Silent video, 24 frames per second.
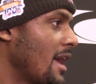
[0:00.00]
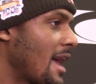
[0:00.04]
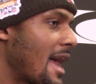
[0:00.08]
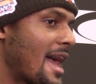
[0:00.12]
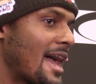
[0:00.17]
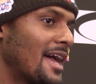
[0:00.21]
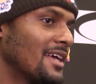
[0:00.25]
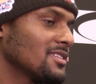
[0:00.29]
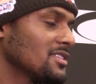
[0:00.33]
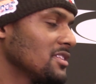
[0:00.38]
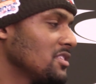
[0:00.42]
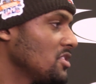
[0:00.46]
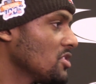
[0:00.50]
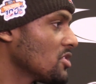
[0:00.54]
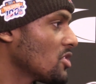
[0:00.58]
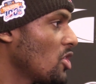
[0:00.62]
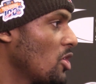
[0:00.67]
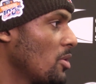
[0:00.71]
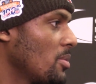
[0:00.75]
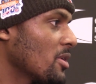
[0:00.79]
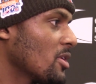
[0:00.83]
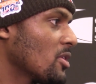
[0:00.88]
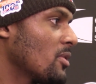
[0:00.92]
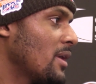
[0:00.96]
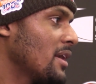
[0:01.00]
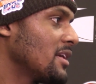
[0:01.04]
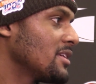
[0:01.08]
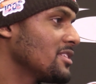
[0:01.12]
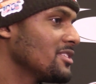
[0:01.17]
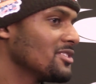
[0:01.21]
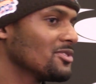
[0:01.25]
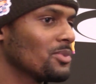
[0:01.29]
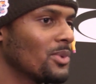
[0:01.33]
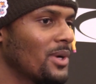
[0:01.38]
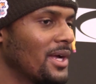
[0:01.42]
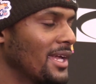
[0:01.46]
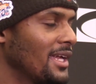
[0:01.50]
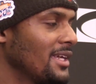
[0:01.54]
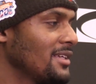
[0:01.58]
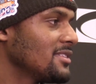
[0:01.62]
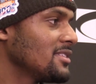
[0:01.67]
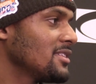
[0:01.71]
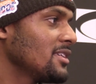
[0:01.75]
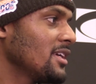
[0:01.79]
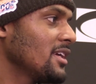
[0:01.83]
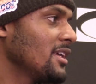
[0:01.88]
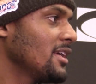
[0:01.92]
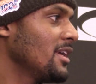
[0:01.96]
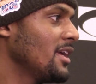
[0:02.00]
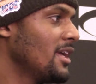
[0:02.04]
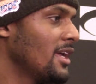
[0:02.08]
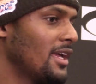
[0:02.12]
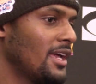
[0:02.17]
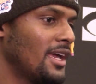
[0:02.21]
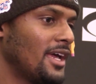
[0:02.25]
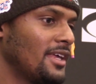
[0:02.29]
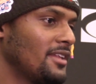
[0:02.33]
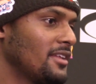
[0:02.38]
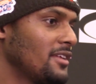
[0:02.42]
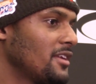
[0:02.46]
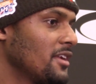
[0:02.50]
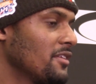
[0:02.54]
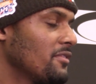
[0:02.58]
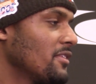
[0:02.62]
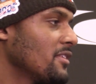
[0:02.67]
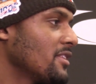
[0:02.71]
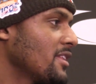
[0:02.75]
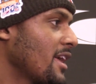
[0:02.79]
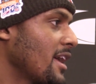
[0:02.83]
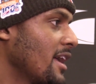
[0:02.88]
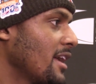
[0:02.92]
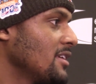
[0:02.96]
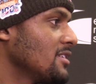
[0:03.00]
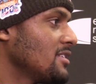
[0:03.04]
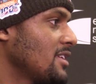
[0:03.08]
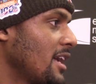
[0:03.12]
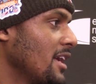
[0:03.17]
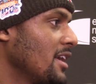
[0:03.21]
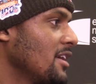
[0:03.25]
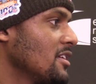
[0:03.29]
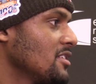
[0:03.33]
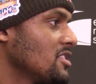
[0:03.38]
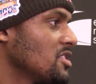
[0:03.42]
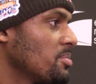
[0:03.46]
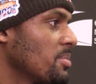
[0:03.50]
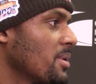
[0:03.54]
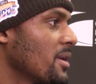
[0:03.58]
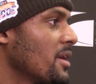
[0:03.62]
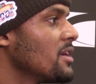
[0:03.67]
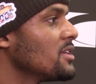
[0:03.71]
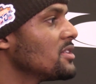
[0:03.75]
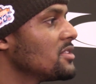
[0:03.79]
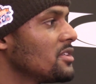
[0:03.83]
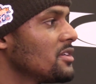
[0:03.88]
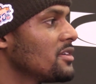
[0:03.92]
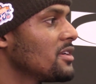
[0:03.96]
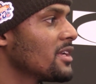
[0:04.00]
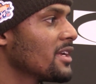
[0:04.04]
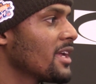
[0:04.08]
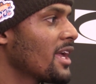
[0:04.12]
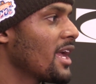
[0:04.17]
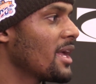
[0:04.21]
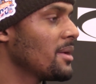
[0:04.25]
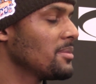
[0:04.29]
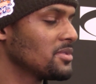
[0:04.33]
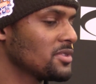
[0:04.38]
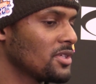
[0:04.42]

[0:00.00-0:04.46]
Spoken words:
asking Jacoby questions, what he see and the different things that he experienced during the game.